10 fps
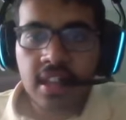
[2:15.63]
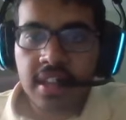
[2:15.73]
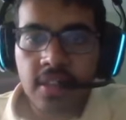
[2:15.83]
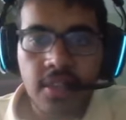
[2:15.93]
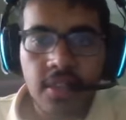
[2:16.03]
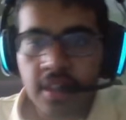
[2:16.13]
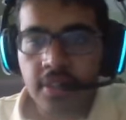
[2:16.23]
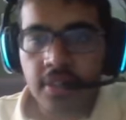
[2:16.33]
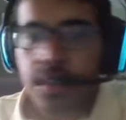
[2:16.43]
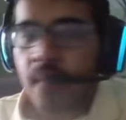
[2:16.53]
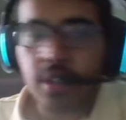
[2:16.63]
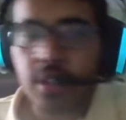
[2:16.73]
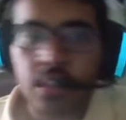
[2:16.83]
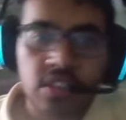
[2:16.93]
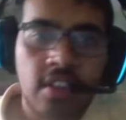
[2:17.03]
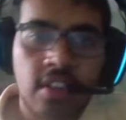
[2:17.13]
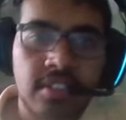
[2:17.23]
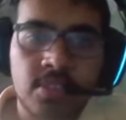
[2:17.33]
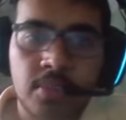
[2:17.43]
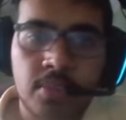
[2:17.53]
The, the, everything was on
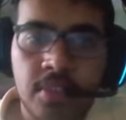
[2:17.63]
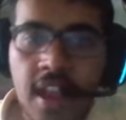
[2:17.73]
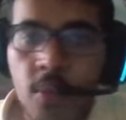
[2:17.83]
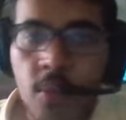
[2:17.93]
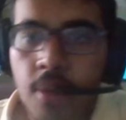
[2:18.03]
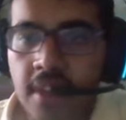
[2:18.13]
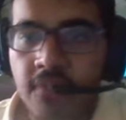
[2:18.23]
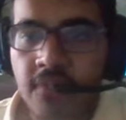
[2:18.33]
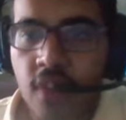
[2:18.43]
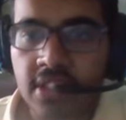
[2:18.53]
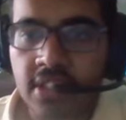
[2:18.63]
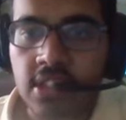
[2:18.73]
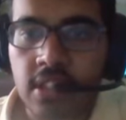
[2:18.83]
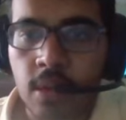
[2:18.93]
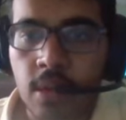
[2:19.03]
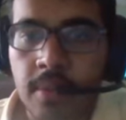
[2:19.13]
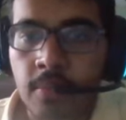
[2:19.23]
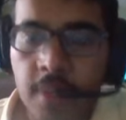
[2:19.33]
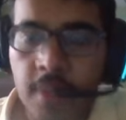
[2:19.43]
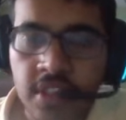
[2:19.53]
them to play. And what made France, what,
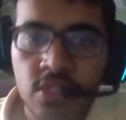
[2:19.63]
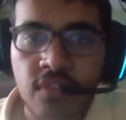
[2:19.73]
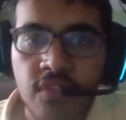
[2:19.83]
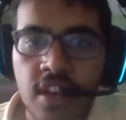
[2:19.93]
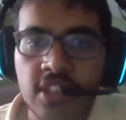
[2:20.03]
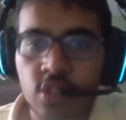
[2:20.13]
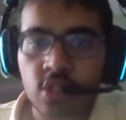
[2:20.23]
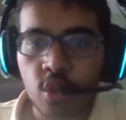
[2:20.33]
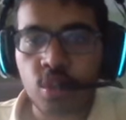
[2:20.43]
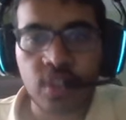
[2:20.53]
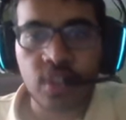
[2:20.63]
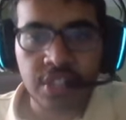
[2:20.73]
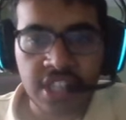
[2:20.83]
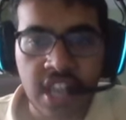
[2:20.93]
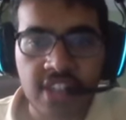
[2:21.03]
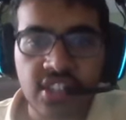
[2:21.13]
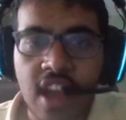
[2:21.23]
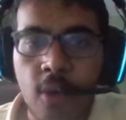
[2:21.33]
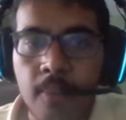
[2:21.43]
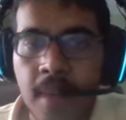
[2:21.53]
what makes France so difficult to gauge is
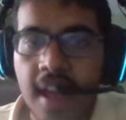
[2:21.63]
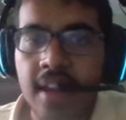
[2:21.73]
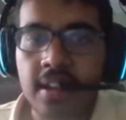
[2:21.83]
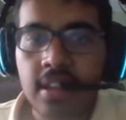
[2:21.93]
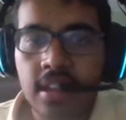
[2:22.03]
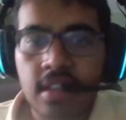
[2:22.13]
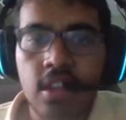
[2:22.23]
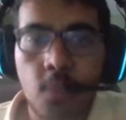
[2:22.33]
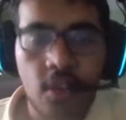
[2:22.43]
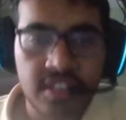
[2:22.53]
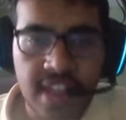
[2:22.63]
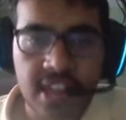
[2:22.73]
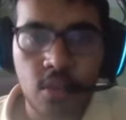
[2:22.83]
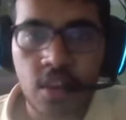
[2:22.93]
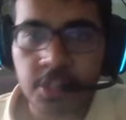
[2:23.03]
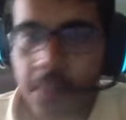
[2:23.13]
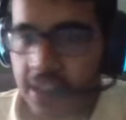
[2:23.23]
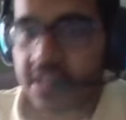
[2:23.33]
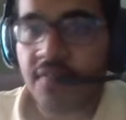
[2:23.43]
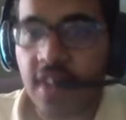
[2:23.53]
how bad they were attacking-wise.
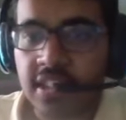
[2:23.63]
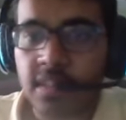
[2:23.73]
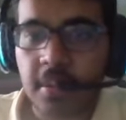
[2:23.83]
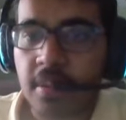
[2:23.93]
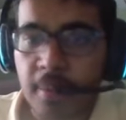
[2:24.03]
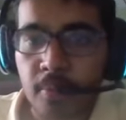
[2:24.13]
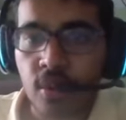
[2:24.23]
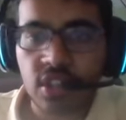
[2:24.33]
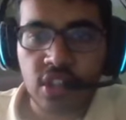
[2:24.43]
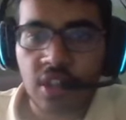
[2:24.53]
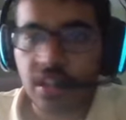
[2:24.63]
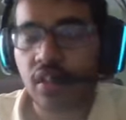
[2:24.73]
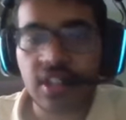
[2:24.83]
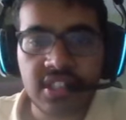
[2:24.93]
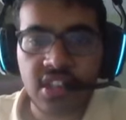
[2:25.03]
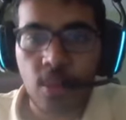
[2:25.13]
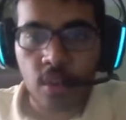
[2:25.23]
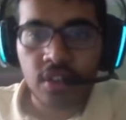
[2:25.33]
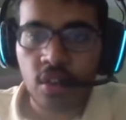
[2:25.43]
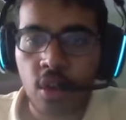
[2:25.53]
Because defensively, they've been pretty solid. They only conceded
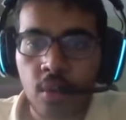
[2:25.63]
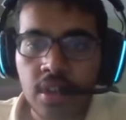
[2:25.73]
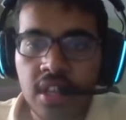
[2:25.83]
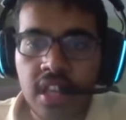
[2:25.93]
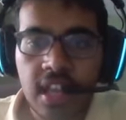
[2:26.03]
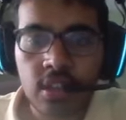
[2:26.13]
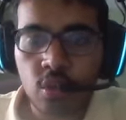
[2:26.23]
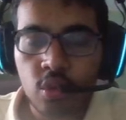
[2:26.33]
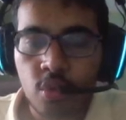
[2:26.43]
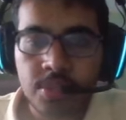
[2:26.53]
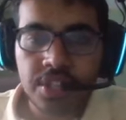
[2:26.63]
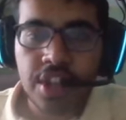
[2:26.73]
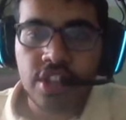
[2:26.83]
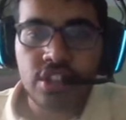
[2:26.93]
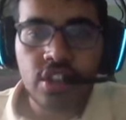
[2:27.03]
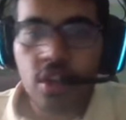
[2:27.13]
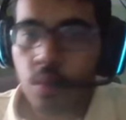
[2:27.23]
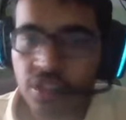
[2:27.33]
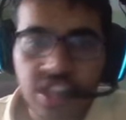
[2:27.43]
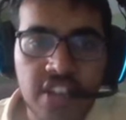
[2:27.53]
one goal in the group stage,
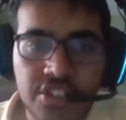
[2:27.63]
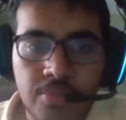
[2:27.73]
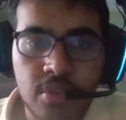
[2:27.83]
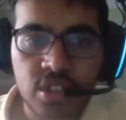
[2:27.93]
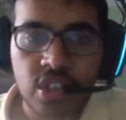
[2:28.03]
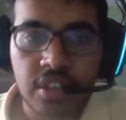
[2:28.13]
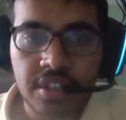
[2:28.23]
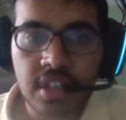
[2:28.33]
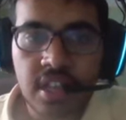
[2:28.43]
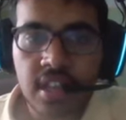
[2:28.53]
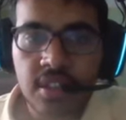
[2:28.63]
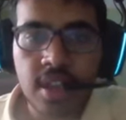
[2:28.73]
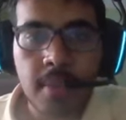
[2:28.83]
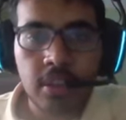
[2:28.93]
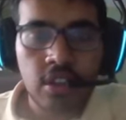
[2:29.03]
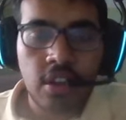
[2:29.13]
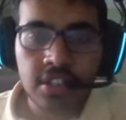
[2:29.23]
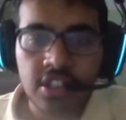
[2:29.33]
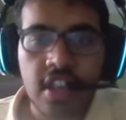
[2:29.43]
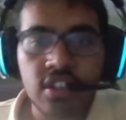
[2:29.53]
which is actually pretty solid. Them,
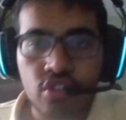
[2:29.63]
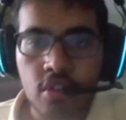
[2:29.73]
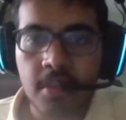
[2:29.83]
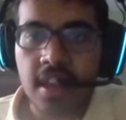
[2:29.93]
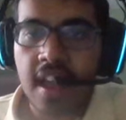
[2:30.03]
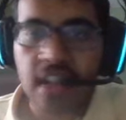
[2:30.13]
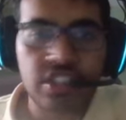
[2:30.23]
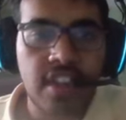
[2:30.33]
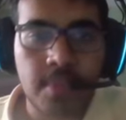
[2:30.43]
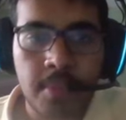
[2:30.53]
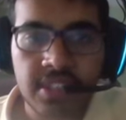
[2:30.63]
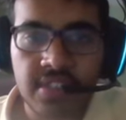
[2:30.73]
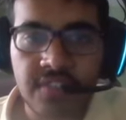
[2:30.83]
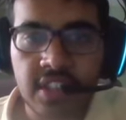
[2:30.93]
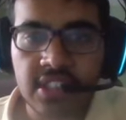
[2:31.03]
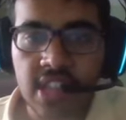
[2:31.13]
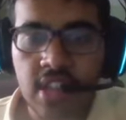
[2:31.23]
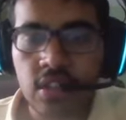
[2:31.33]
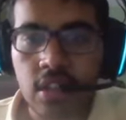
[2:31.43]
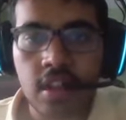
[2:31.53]
alongside Germany, actually have the best defense
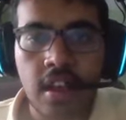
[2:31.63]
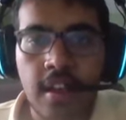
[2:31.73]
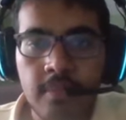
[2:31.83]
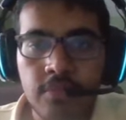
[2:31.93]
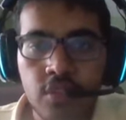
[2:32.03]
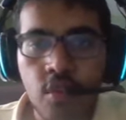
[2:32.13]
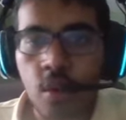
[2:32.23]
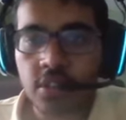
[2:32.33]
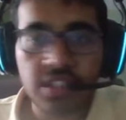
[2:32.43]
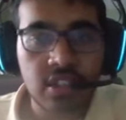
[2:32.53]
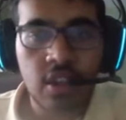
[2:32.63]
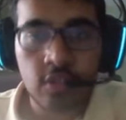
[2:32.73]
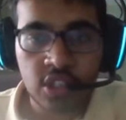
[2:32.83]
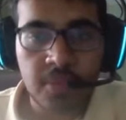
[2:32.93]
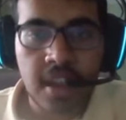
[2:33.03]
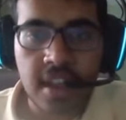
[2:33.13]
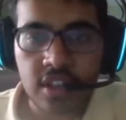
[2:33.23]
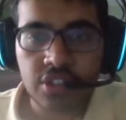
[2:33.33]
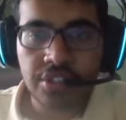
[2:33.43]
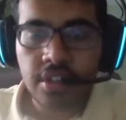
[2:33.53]
in the um, Euros, along with Spain,
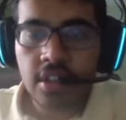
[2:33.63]
actually.